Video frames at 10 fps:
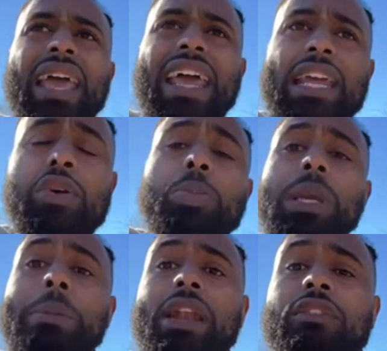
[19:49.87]
And it will
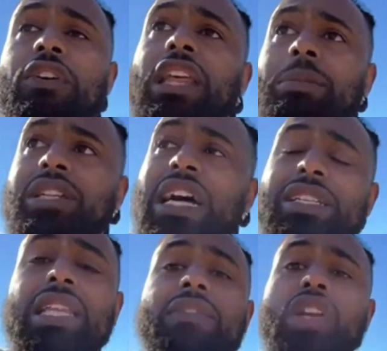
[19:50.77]
be better for them to not
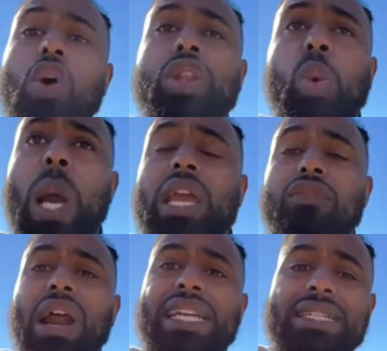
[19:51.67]
to even know the way
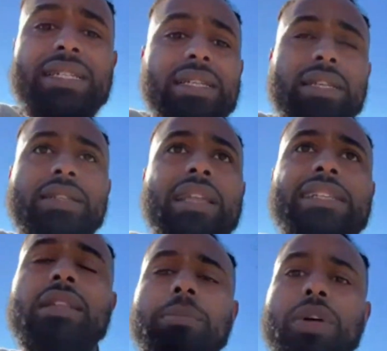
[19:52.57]
of righteousness.
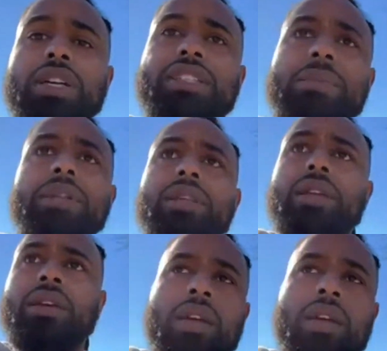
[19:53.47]
That's in the book of Timothy.